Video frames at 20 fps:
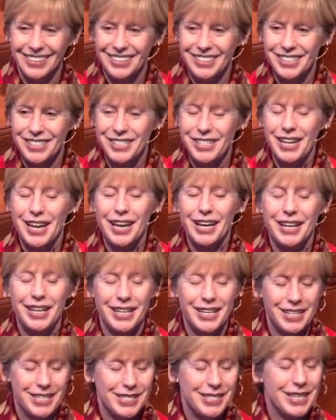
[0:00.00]
She had
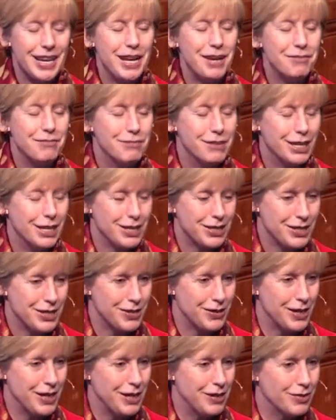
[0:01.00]
a tape
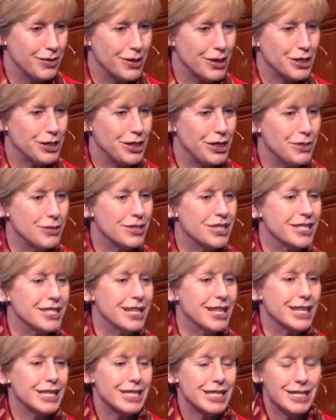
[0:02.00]
ministry where she would
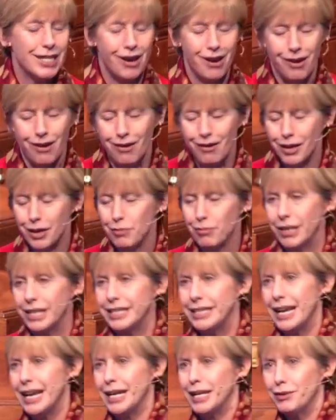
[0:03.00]
sing a song and my
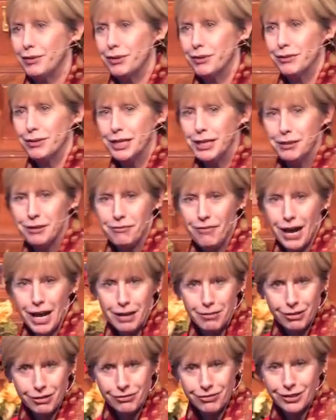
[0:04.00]
daddy would read a
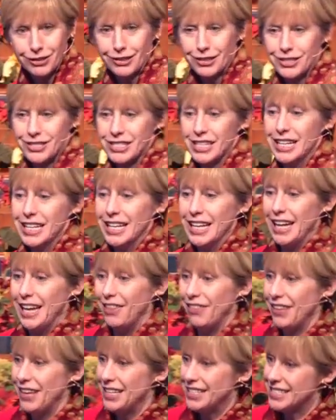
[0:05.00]
Bible verse,
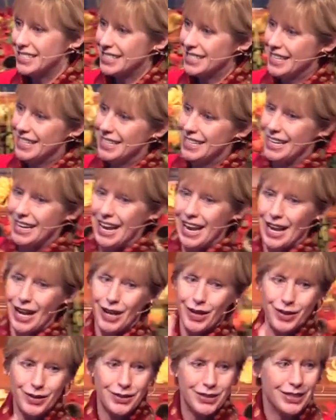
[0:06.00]
and they'd send it
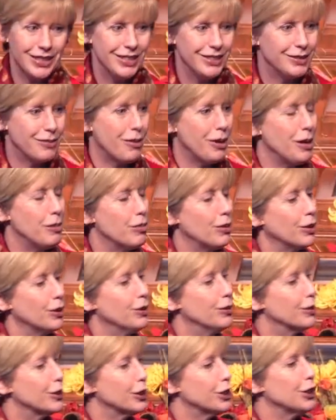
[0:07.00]
out to people
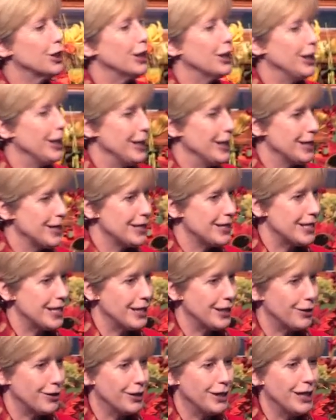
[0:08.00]
who were shut-ins
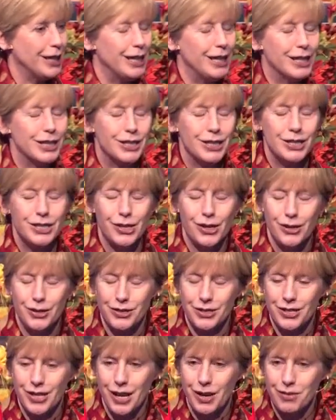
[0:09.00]
and couldn't get to
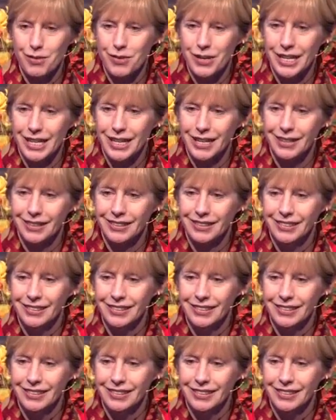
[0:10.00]
church that week.